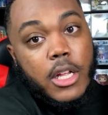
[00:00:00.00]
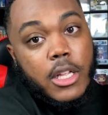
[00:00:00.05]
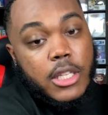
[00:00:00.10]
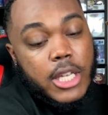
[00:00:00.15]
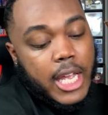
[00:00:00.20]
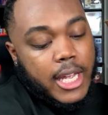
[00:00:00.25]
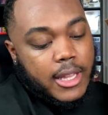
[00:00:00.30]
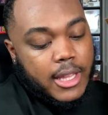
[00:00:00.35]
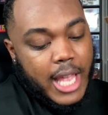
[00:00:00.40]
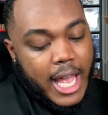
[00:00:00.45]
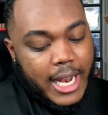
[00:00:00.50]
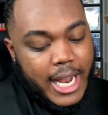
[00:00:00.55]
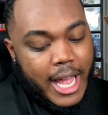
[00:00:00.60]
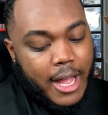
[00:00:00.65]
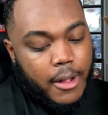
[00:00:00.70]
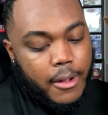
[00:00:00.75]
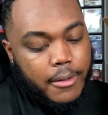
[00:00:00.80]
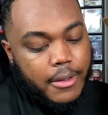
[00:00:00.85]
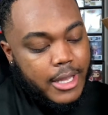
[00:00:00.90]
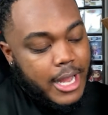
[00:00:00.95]
take that
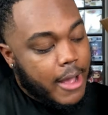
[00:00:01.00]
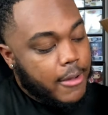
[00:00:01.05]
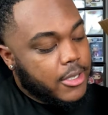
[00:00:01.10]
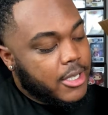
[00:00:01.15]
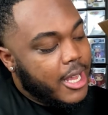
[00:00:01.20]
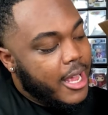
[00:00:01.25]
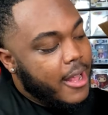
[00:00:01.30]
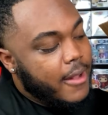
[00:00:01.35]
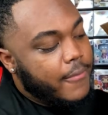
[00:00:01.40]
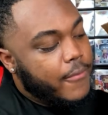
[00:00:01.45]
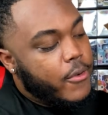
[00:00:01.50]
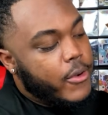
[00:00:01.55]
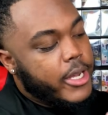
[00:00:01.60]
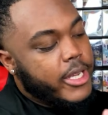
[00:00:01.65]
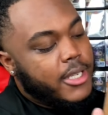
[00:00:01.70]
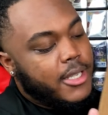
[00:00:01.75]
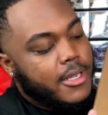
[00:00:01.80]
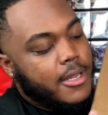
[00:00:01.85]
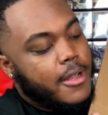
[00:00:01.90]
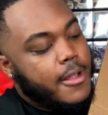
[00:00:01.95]
out. That was the
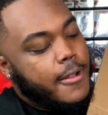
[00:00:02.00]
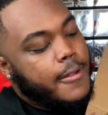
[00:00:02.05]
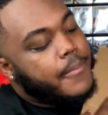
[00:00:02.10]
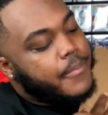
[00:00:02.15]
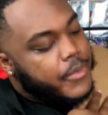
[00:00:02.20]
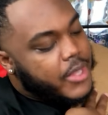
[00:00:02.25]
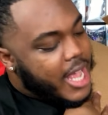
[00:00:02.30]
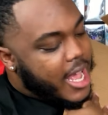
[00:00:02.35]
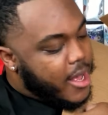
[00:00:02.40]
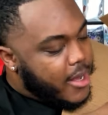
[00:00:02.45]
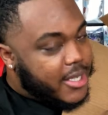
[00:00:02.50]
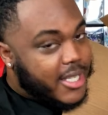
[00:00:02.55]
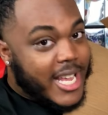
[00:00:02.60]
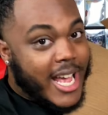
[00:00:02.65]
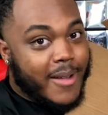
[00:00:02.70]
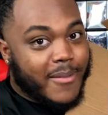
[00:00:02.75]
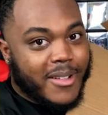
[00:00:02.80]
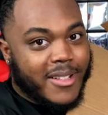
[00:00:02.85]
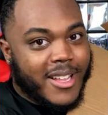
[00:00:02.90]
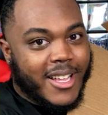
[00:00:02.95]
invoice. Now it's
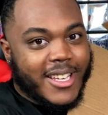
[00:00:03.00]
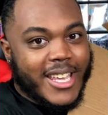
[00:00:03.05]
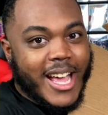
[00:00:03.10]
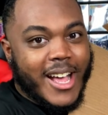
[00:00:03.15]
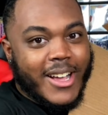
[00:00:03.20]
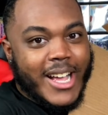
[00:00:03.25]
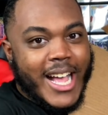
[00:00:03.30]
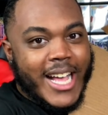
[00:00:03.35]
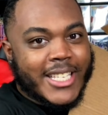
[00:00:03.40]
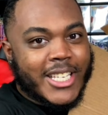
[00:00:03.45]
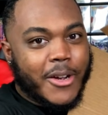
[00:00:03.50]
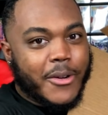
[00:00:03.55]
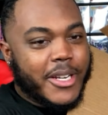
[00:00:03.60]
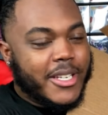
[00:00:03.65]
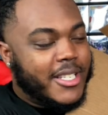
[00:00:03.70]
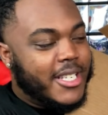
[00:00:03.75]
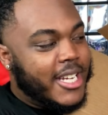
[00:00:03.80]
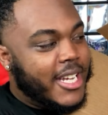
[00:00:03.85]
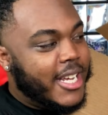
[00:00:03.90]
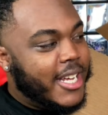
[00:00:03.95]
time to look. Y'all guys already
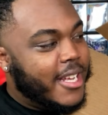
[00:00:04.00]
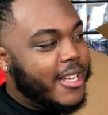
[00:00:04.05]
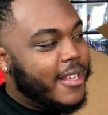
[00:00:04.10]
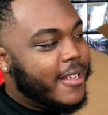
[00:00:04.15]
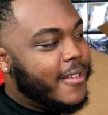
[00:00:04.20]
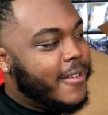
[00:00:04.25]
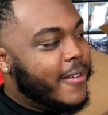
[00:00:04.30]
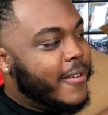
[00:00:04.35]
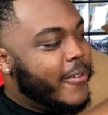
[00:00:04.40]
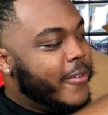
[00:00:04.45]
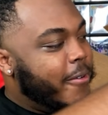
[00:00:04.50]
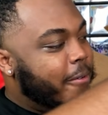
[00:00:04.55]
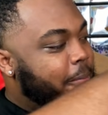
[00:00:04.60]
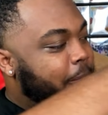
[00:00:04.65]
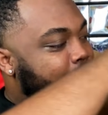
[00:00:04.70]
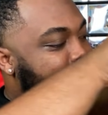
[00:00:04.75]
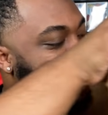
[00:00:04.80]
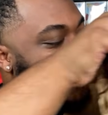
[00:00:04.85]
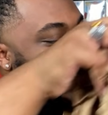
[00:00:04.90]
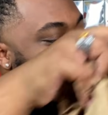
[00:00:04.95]
see it.
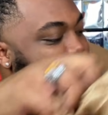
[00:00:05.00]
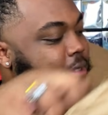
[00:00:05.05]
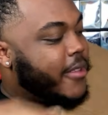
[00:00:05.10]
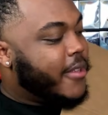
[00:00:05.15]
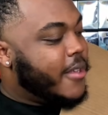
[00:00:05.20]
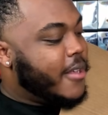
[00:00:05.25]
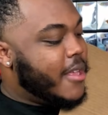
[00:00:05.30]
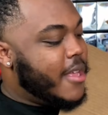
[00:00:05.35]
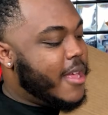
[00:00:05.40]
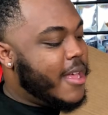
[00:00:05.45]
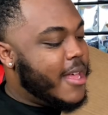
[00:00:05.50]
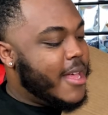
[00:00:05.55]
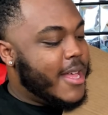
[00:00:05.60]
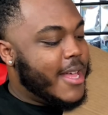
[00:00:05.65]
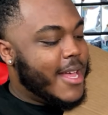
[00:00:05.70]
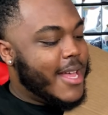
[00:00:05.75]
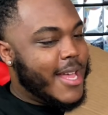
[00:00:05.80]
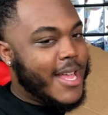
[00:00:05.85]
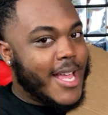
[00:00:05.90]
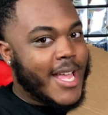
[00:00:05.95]
Ooh.